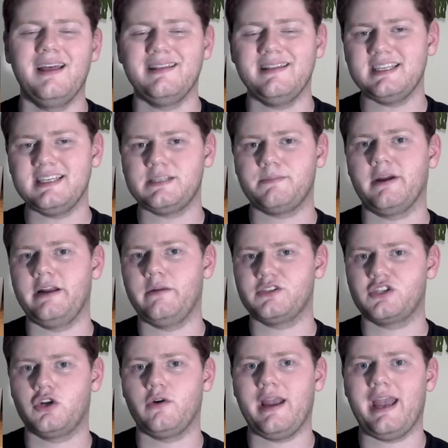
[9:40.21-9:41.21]
This breed was
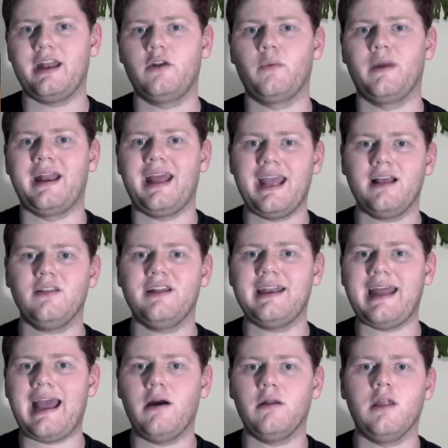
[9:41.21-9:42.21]
created when England
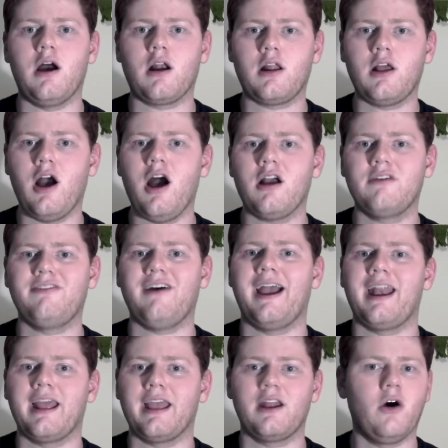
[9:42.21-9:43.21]
outlawed
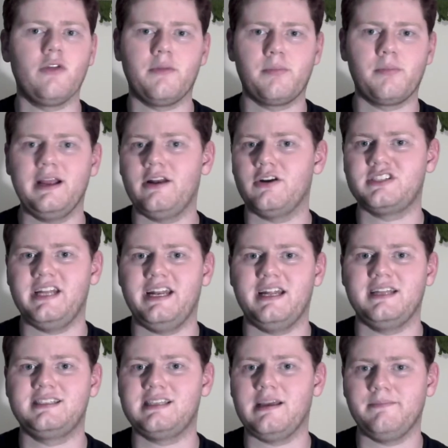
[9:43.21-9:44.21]
cockfighting and all the breeders
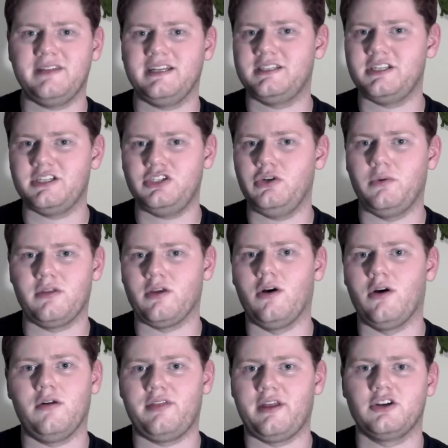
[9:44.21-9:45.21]
needed something to do with
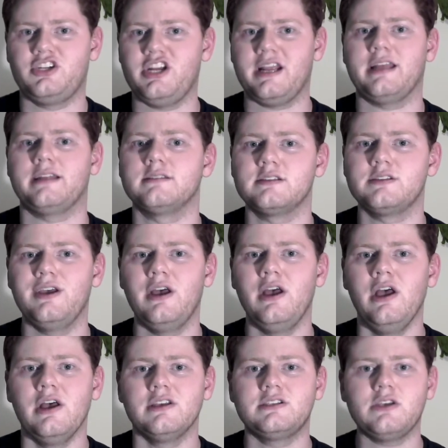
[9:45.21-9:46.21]
all of their chickens,
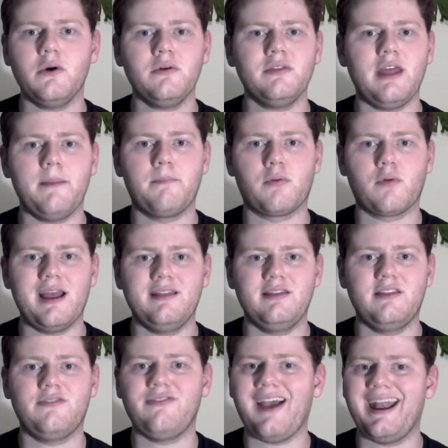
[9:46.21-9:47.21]
so they bred
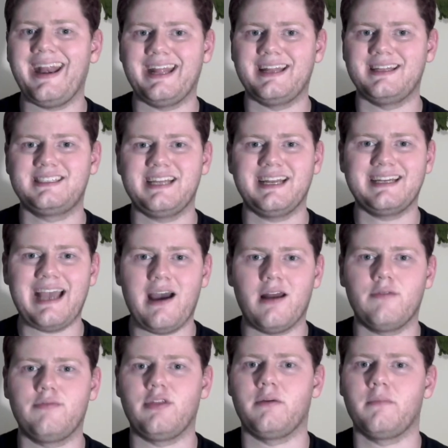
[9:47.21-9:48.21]
the fighting instinct out
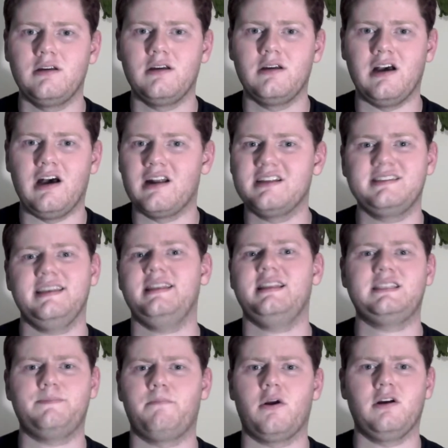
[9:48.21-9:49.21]
of them. Honestly,
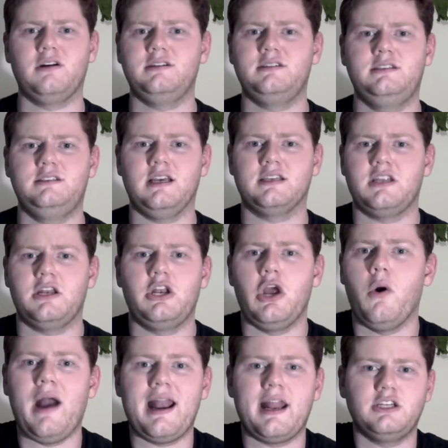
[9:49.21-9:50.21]
this bird doesn't
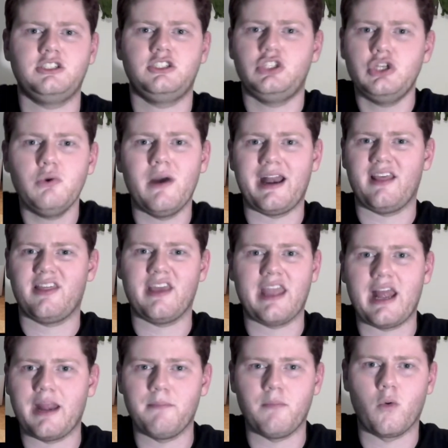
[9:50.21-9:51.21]
know how to do anything
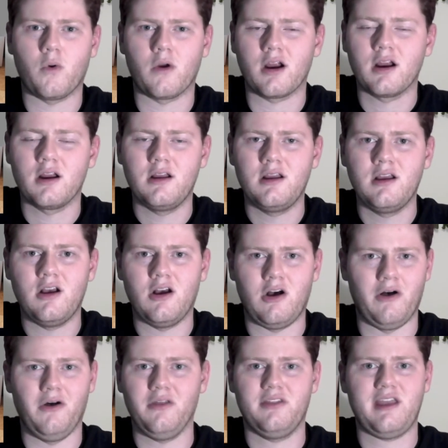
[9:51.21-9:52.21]
anymore.
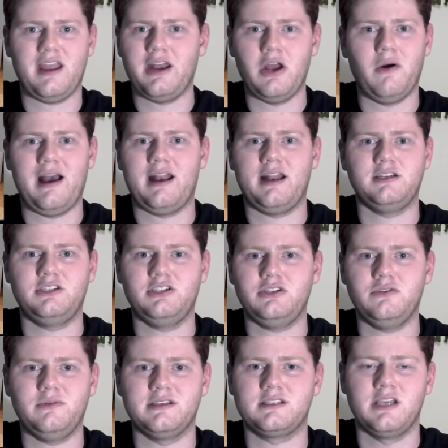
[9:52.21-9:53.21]
All they know how to
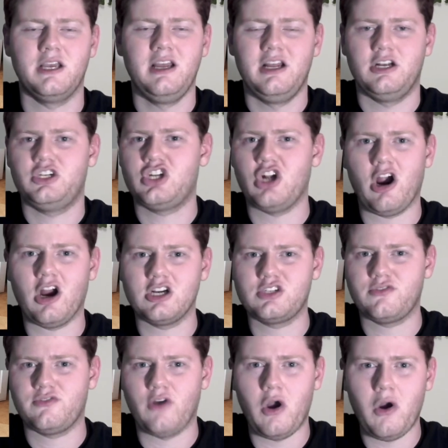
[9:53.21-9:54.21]
do is charge
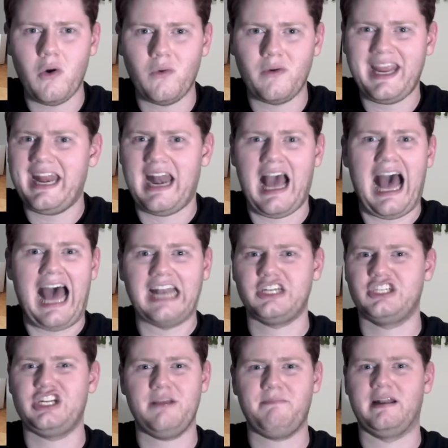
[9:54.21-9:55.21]
phone, eat hot
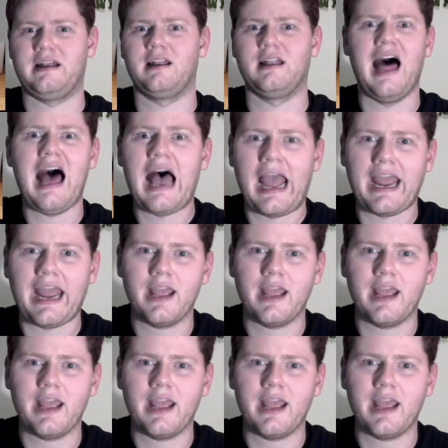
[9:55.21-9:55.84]
chip, and lie.